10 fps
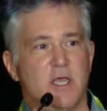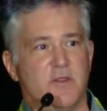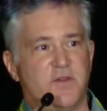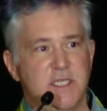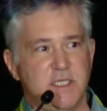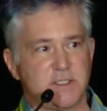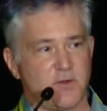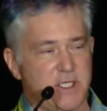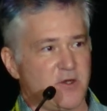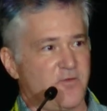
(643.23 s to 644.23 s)
these are
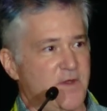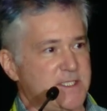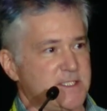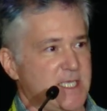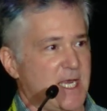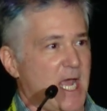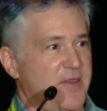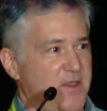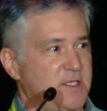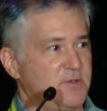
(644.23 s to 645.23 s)
the interfaces that I
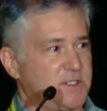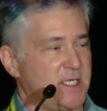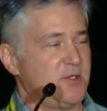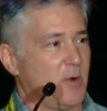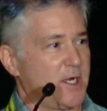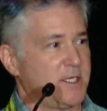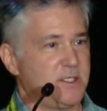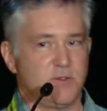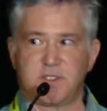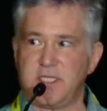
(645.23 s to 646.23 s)
think you said you wanted to
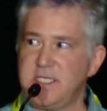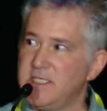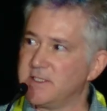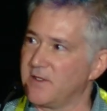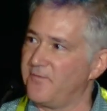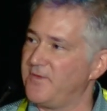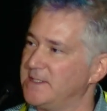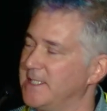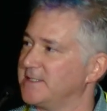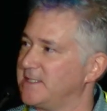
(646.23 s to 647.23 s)
use. These are the
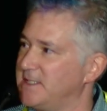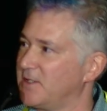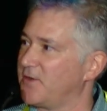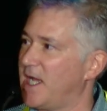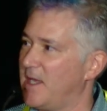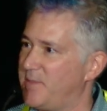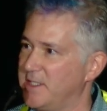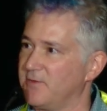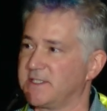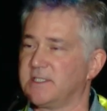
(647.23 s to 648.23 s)
VLANs. These are the IP
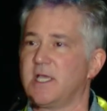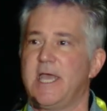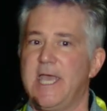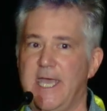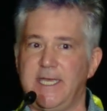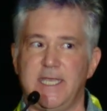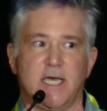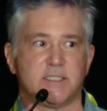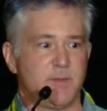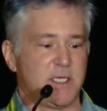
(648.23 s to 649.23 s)
addresses. Any
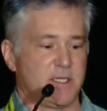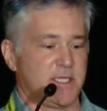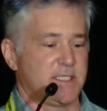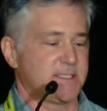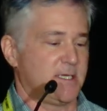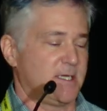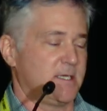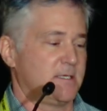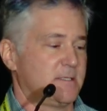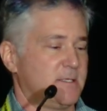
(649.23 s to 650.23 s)
element of the
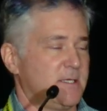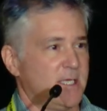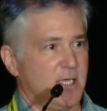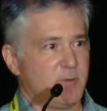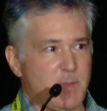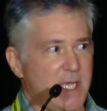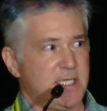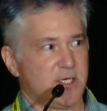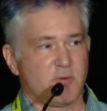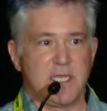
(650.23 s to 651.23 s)
design. And we might
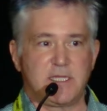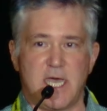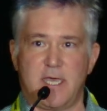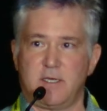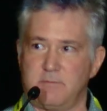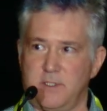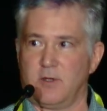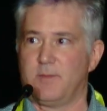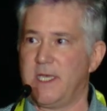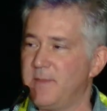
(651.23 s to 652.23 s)
iterate that,
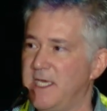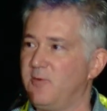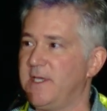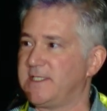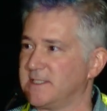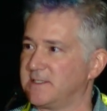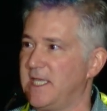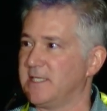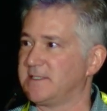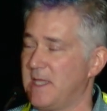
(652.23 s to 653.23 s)
many, many weeks
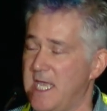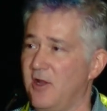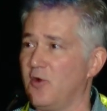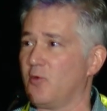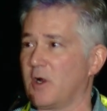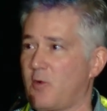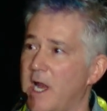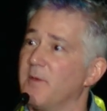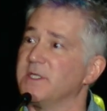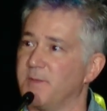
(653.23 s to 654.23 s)
as their
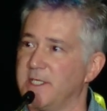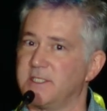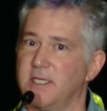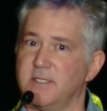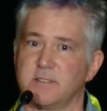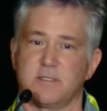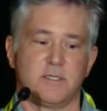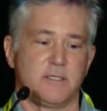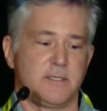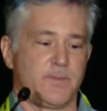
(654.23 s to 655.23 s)
requirements might change.
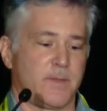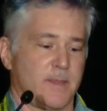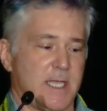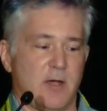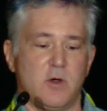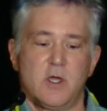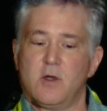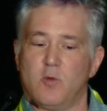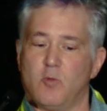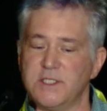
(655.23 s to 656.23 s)
Now,
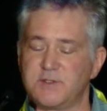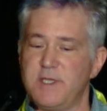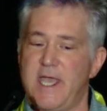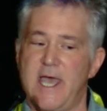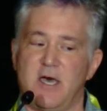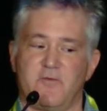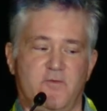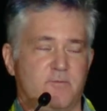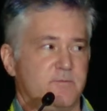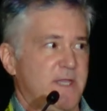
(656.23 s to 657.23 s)
once we
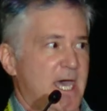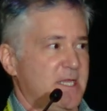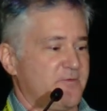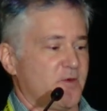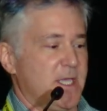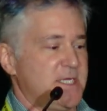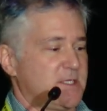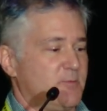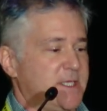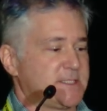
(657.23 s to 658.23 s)
have that
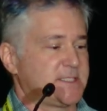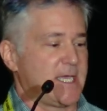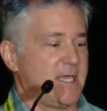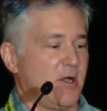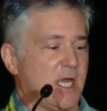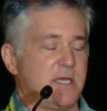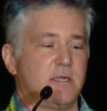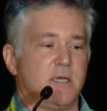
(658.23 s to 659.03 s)
information, we can say, all right,